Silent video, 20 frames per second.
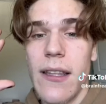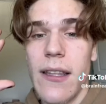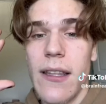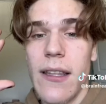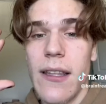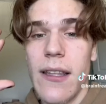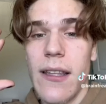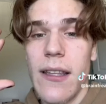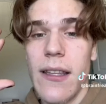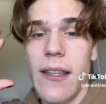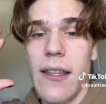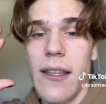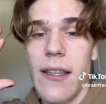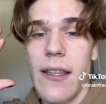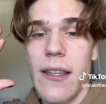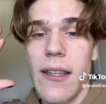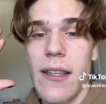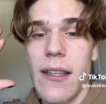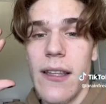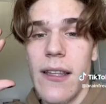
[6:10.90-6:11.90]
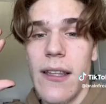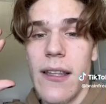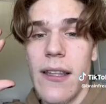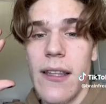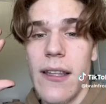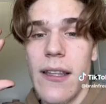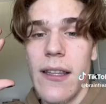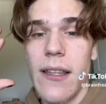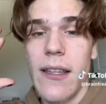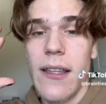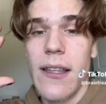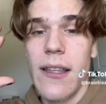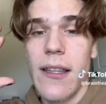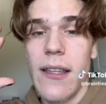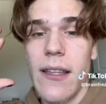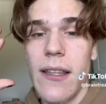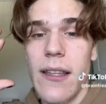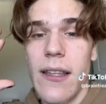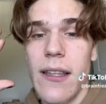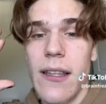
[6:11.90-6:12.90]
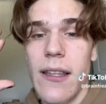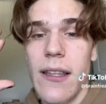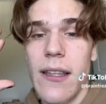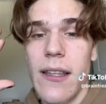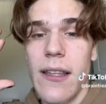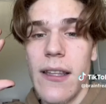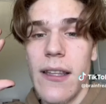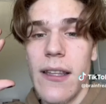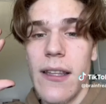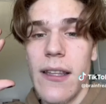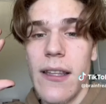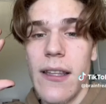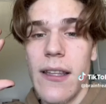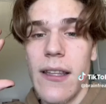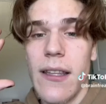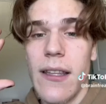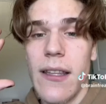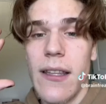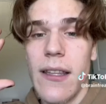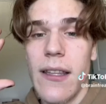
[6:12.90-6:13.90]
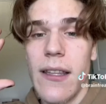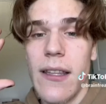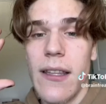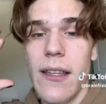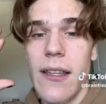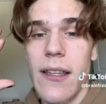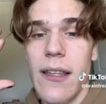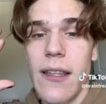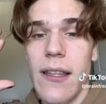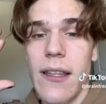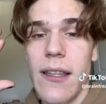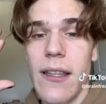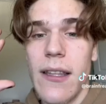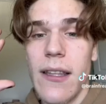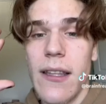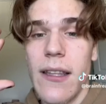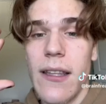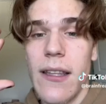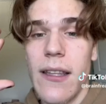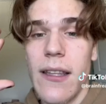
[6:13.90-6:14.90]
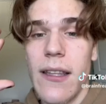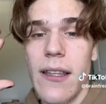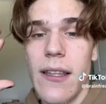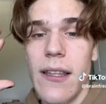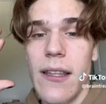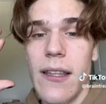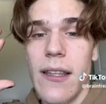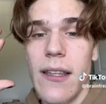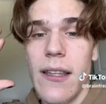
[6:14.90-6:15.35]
The person shown says nothing.